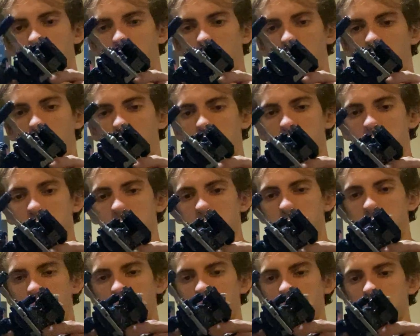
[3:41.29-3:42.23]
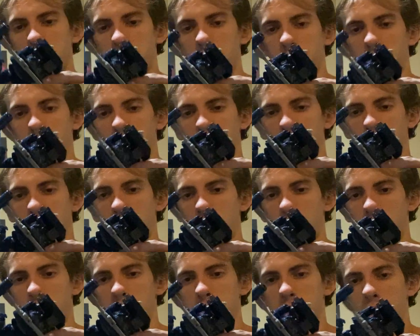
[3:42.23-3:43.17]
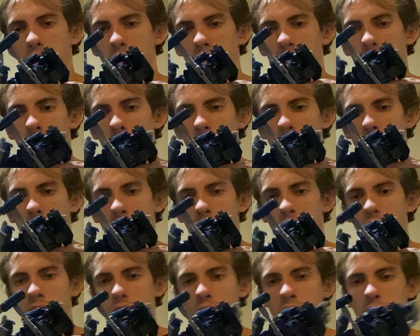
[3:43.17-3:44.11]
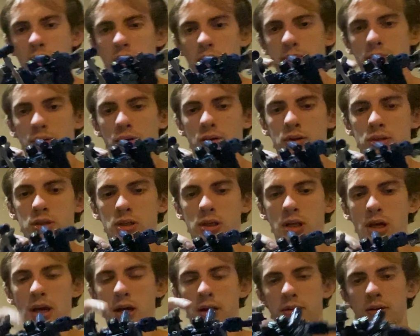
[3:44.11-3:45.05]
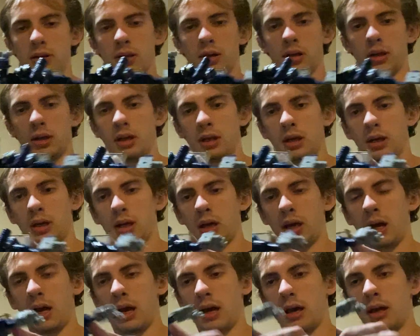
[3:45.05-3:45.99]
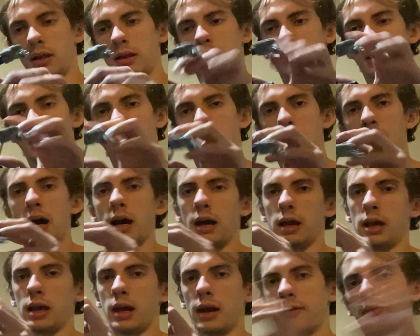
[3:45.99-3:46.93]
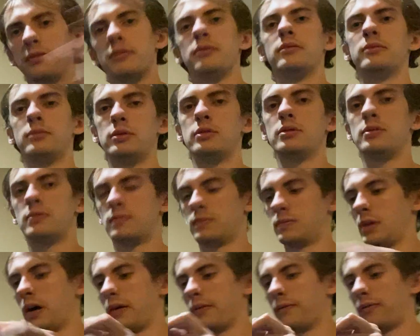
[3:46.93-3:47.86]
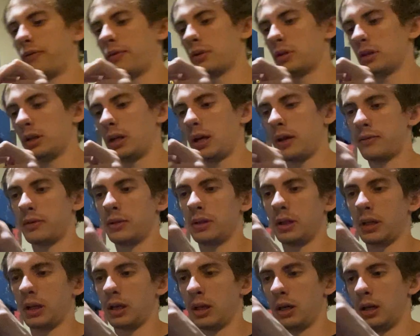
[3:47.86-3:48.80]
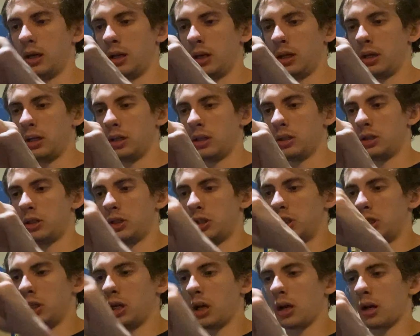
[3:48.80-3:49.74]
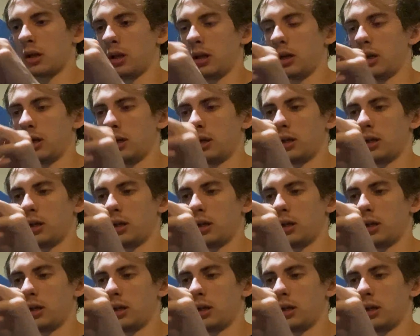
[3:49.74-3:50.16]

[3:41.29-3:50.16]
how it's supposed to work is that you push it down, and then unfortunately have to jiggle it.